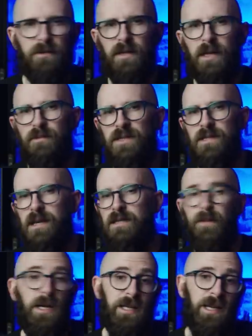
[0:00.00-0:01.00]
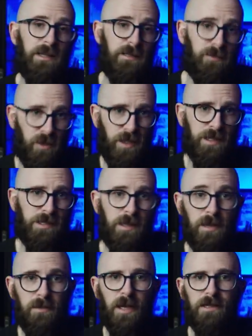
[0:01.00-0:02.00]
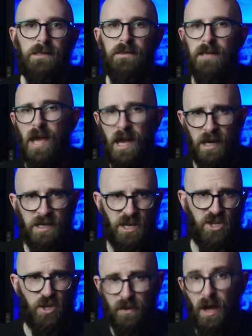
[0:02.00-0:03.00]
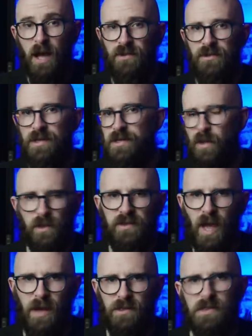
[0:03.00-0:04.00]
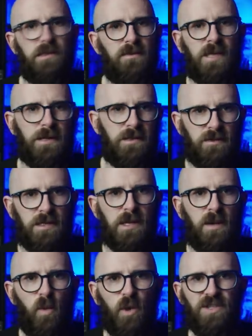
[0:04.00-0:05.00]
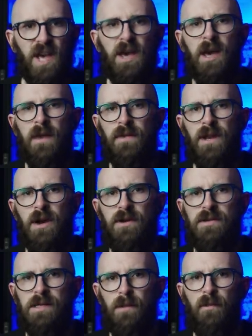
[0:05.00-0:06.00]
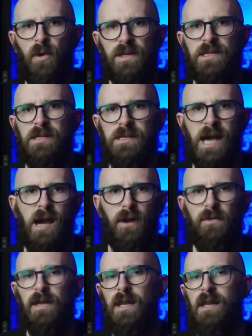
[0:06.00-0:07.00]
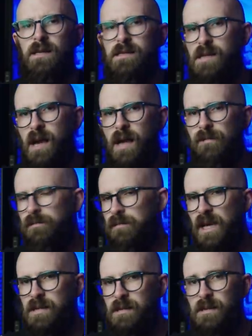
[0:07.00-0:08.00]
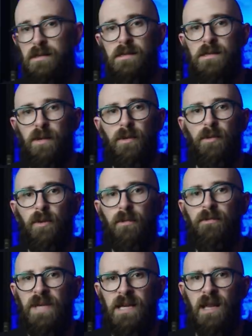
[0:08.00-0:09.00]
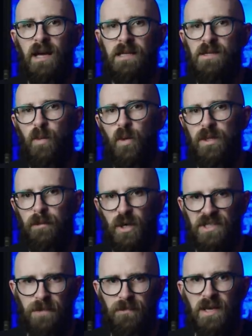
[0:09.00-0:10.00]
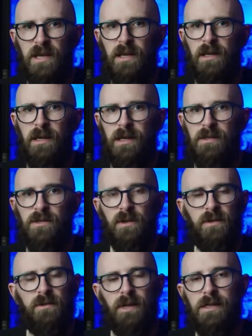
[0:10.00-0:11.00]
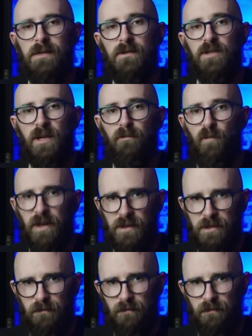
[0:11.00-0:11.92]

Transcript: Then, beset by negative buoyancy, thanks to the addition of hundreds or thousands of tons of seawater, the nose pointed down for the last time, made an unstoppable beeline toward the bottom, and took the rest of the ship with it.